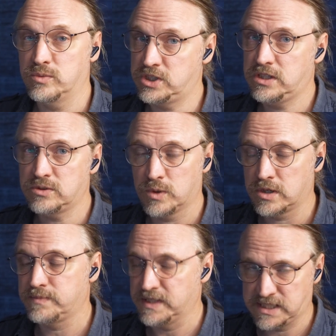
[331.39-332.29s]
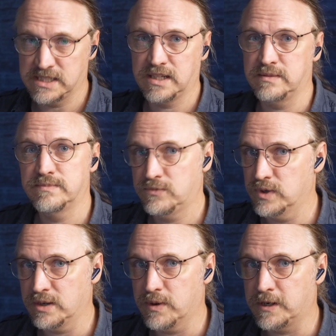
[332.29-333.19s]
which does work, as I said,
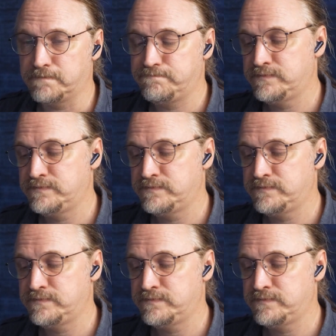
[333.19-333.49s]
really well.